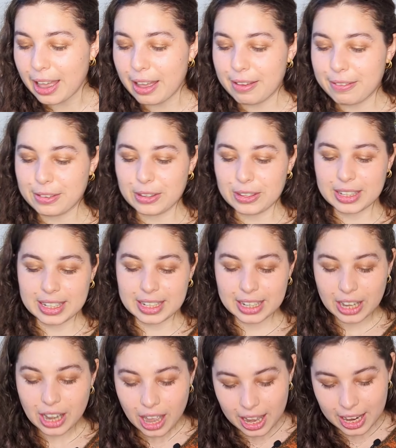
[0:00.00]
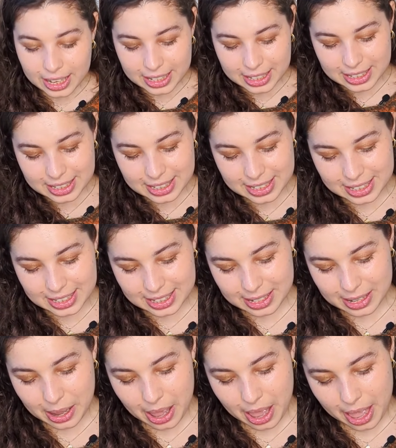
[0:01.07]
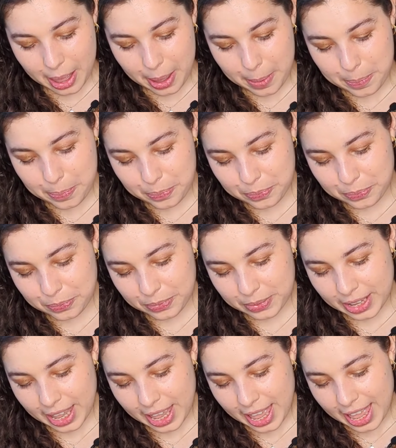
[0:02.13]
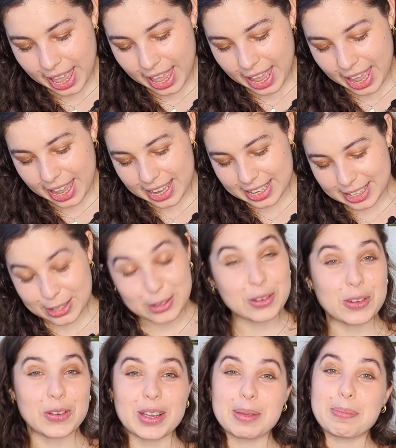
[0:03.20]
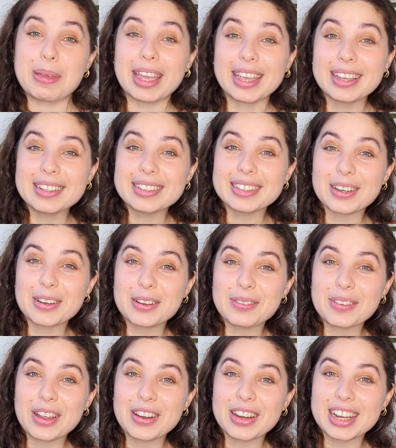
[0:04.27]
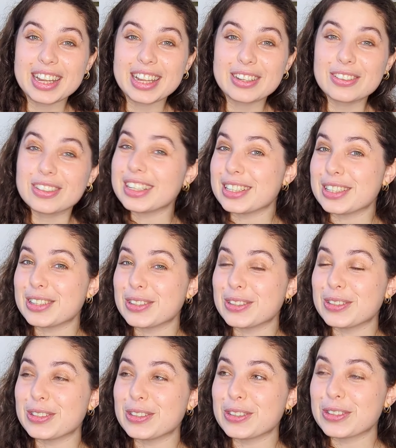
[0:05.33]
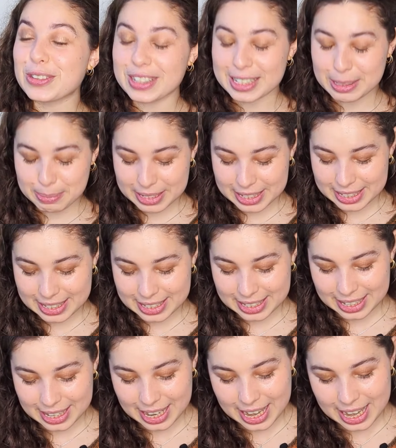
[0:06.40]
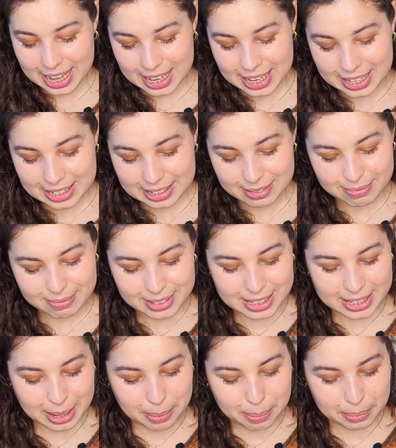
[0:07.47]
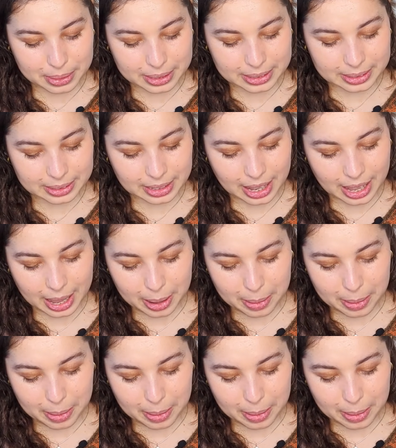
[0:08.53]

a few little garlands. And in Norway, pigs are a very traditional Christmas symbol,